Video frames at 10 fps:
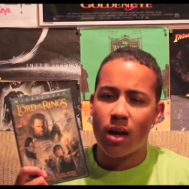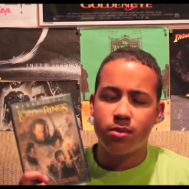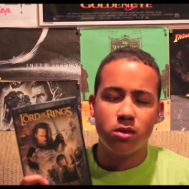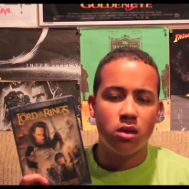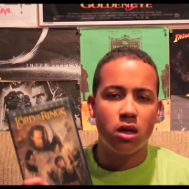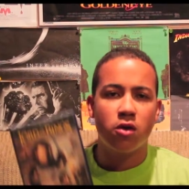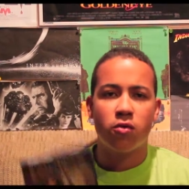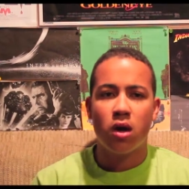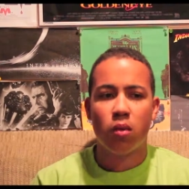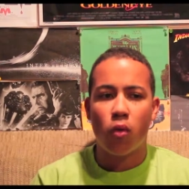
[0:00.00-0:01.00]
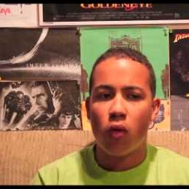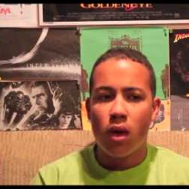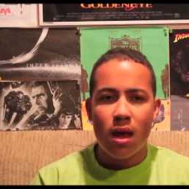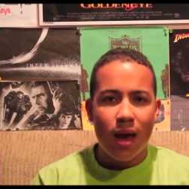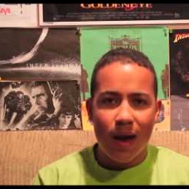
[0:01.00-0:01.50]
absolutely incredible,
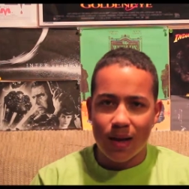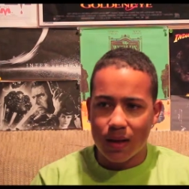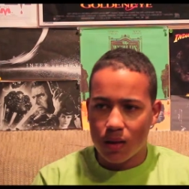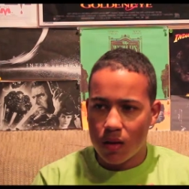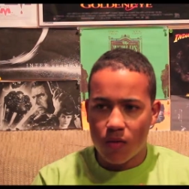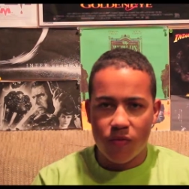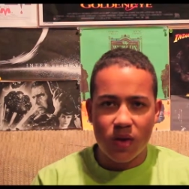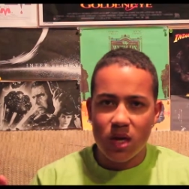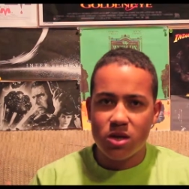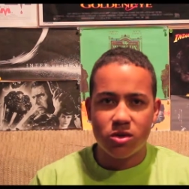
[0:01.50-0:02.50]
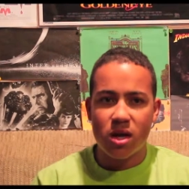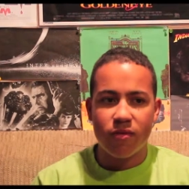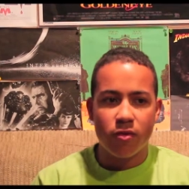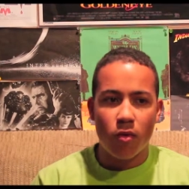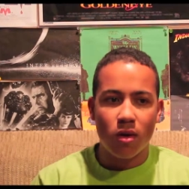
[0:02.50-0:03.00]
and I love each and
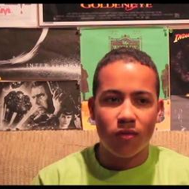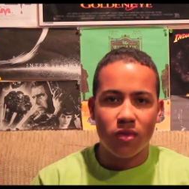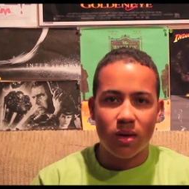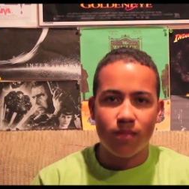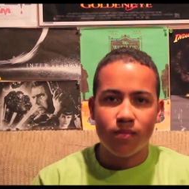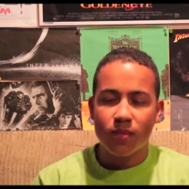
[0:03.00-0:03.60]
every one of them,